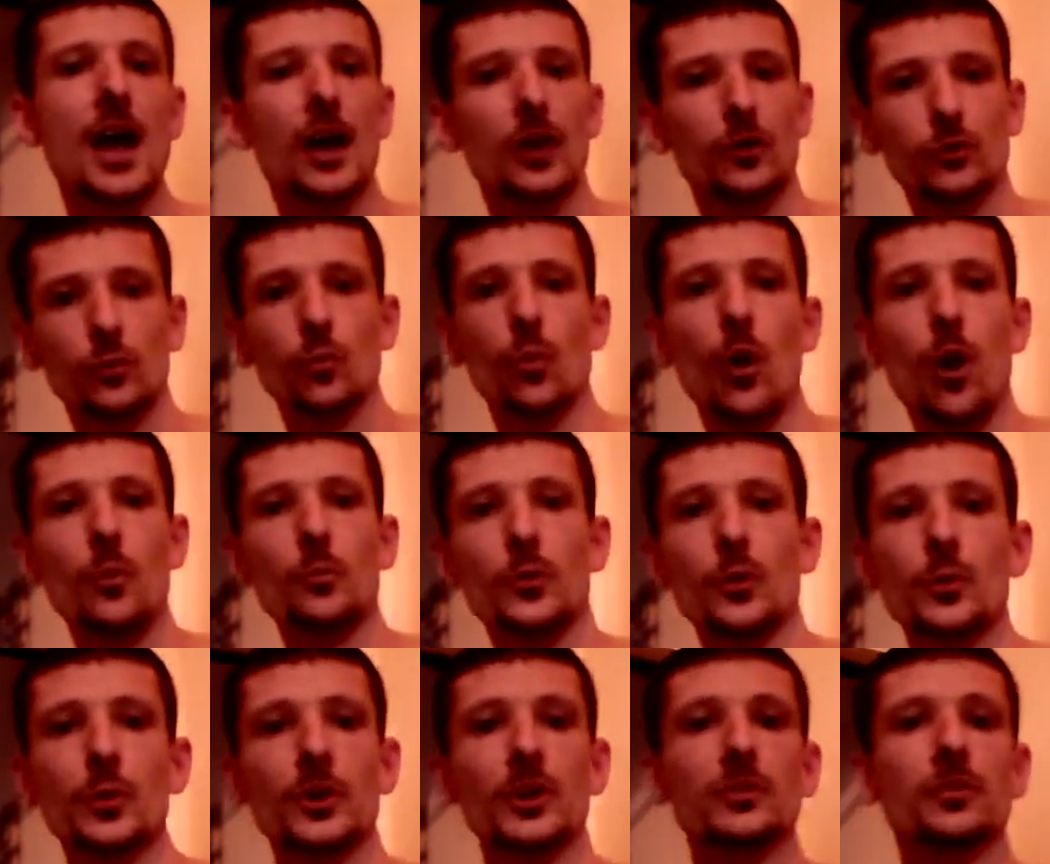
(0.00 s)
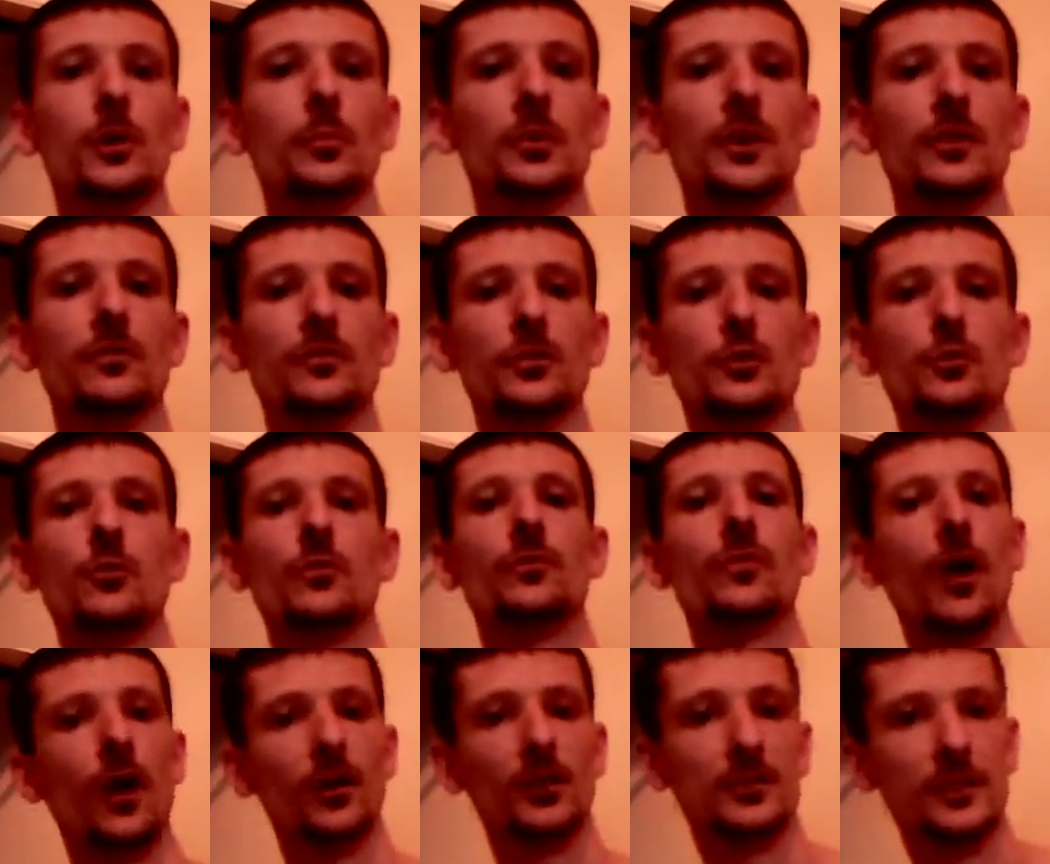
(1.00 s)
And so what I'm doing is I'm giving you
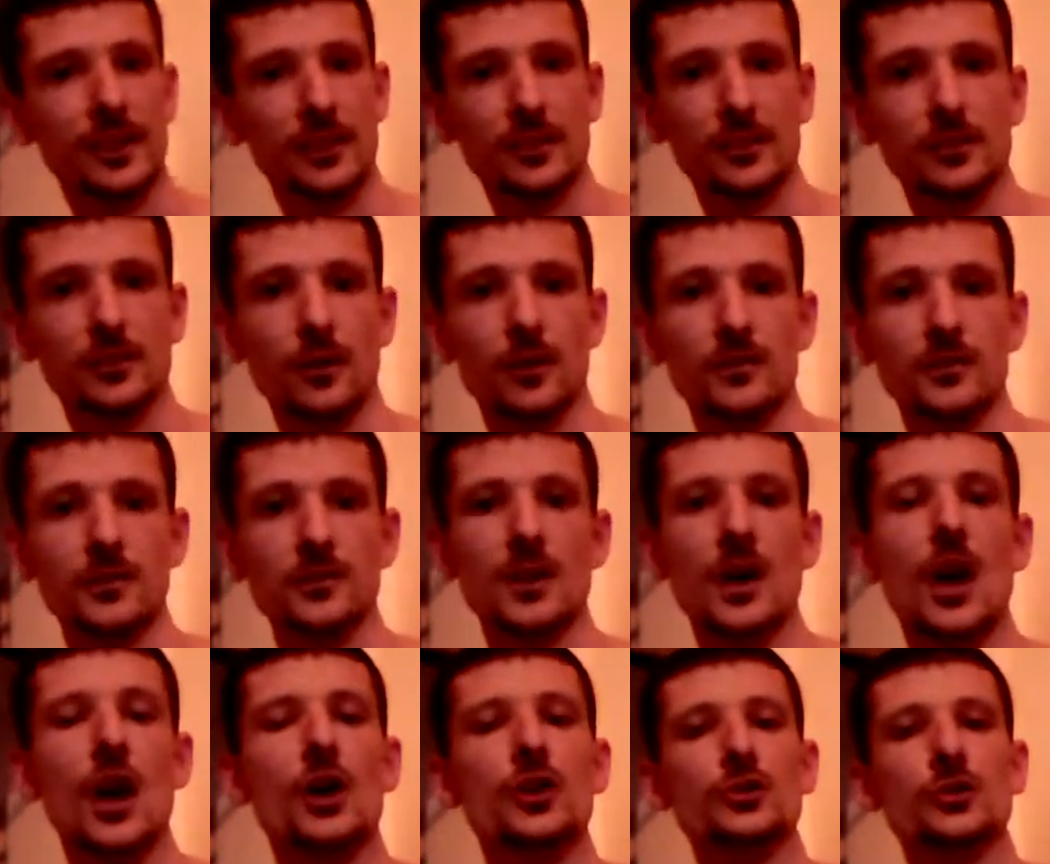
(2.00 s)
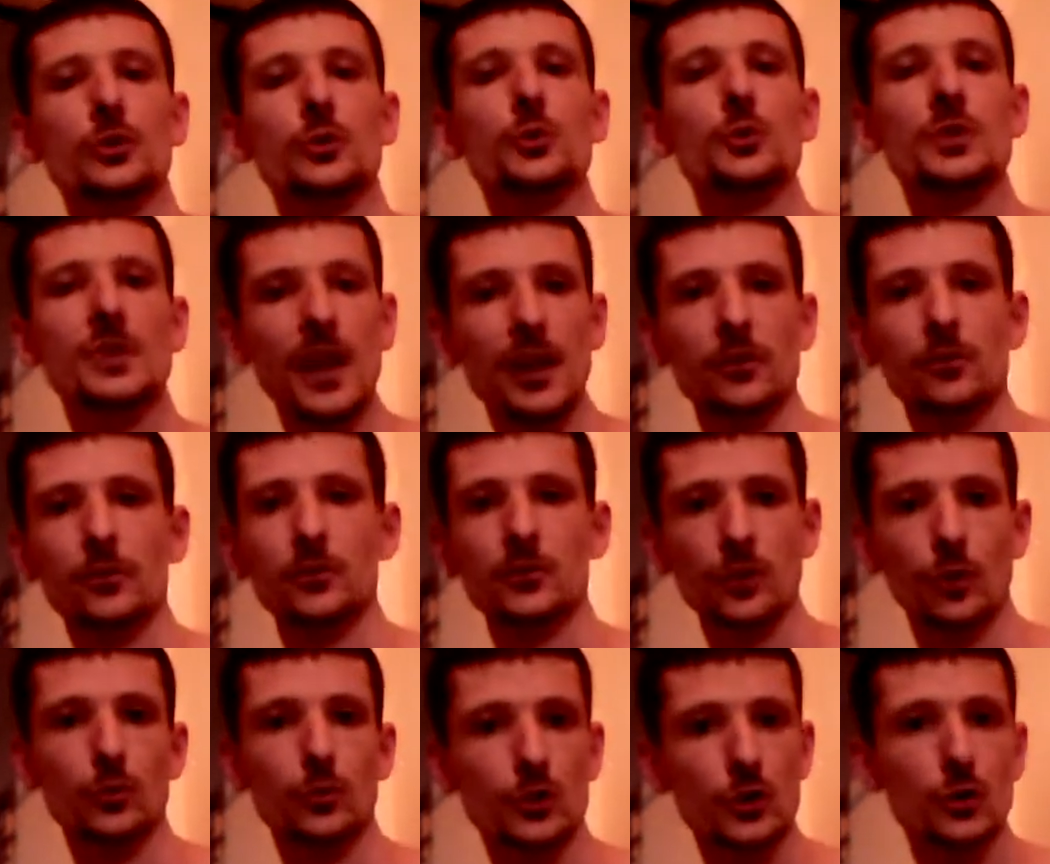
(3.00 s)
advanced exercises so you get the
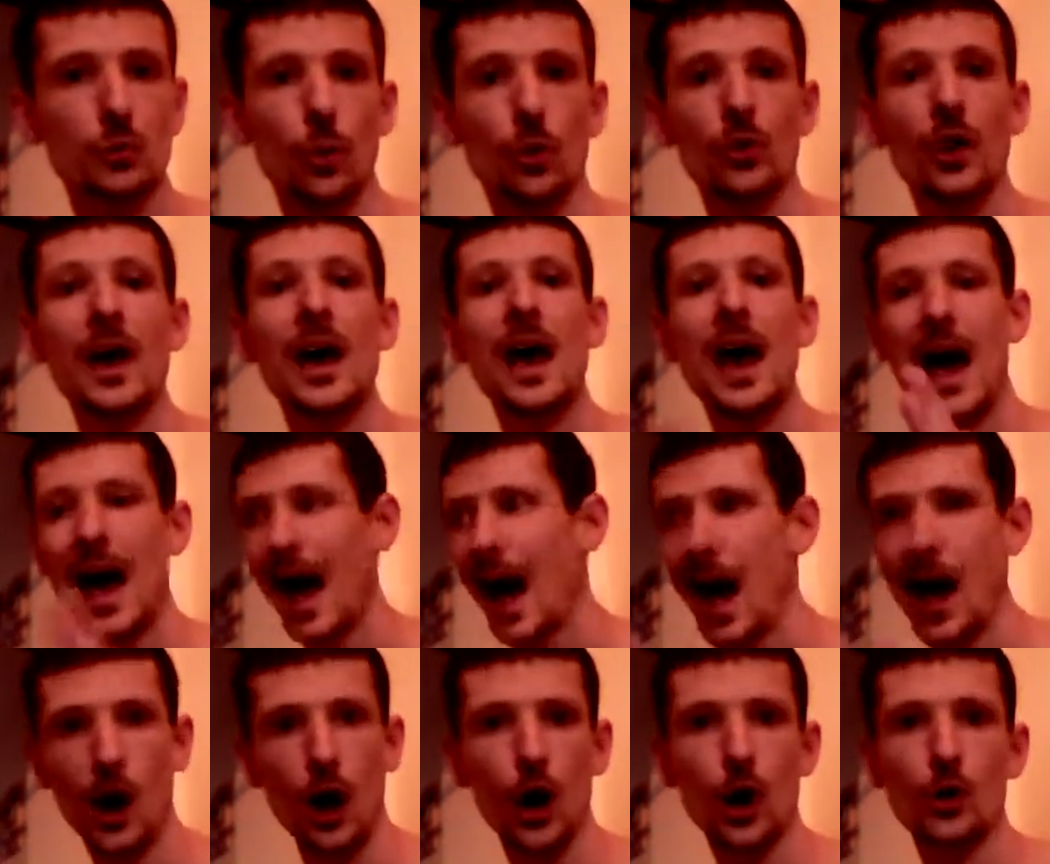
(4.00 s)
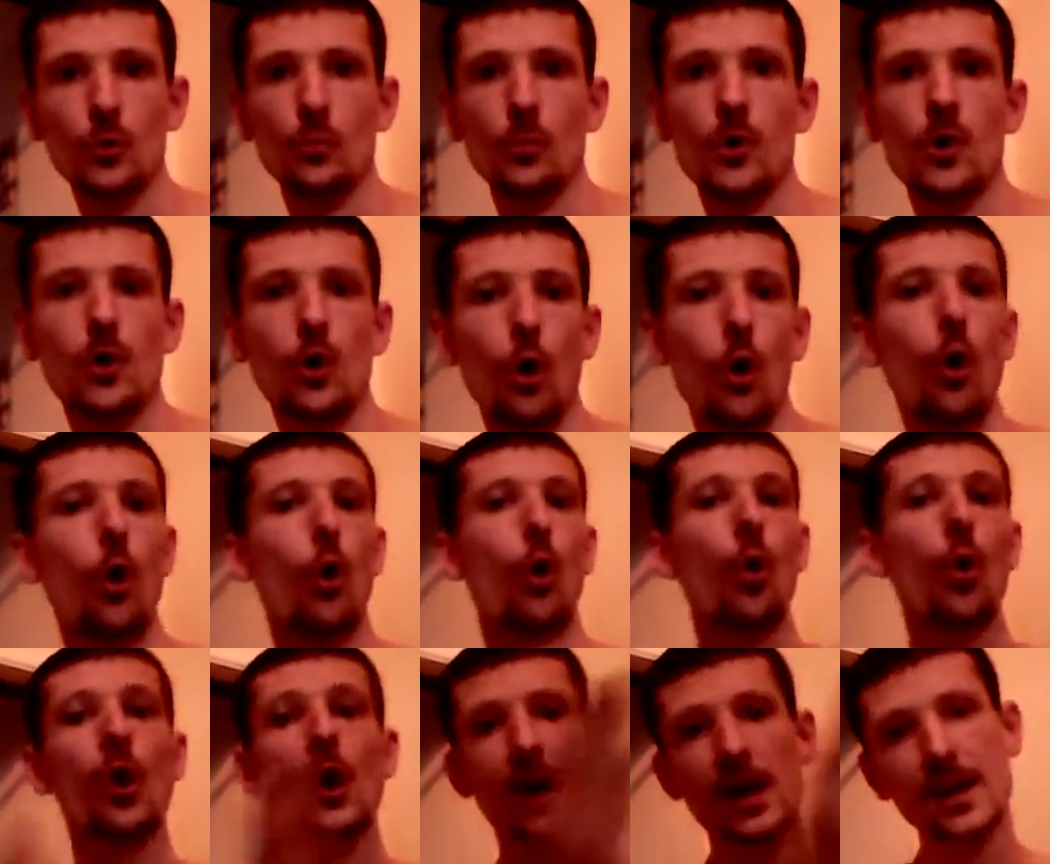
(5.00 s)
results you want at home
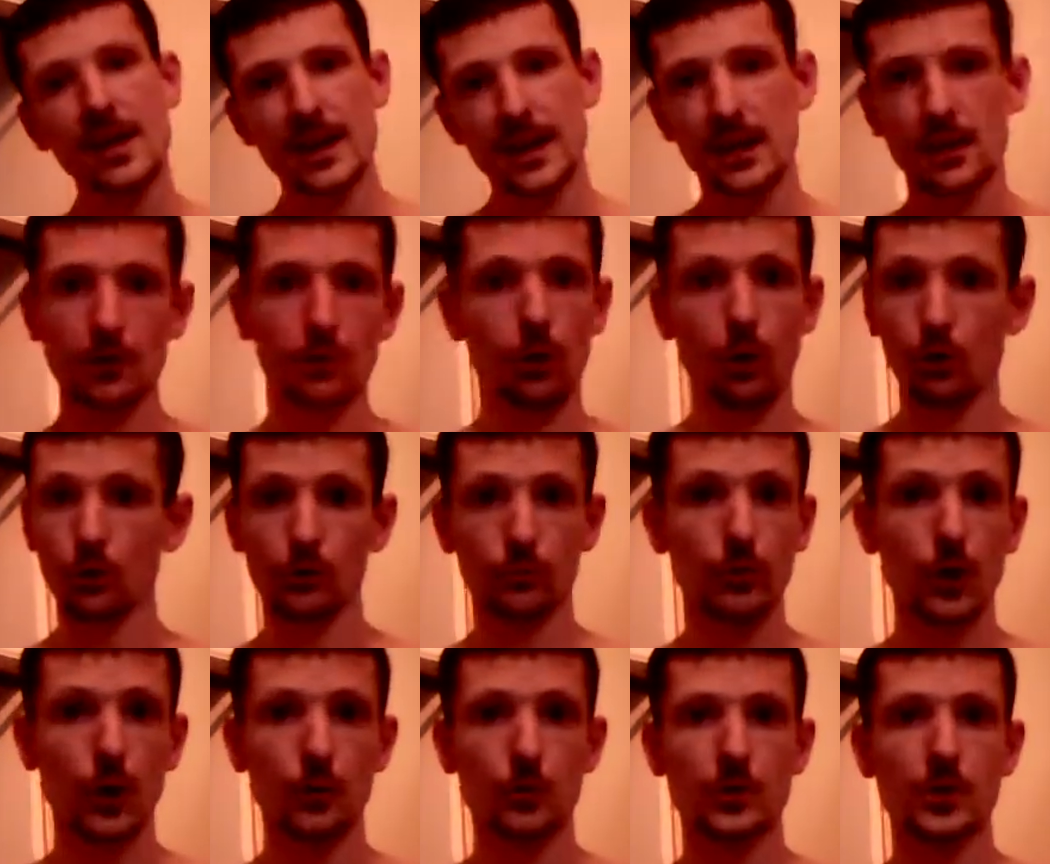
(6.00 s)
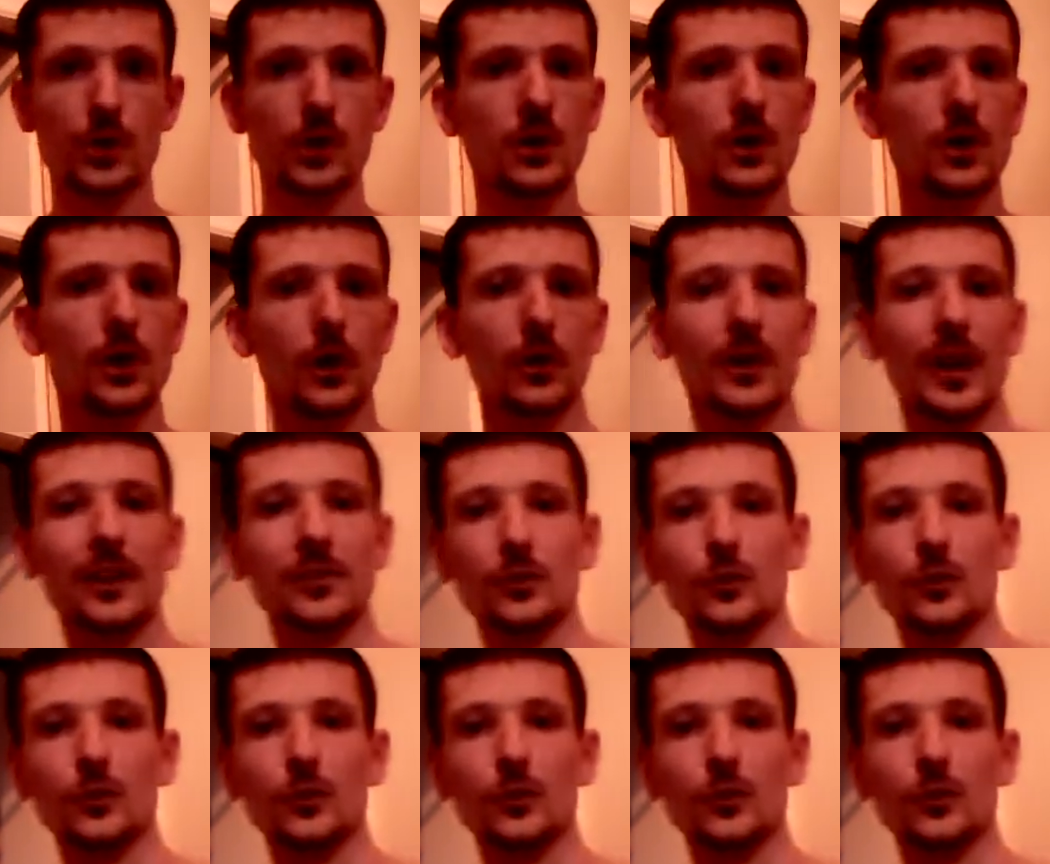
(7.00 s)
or on the road, okay?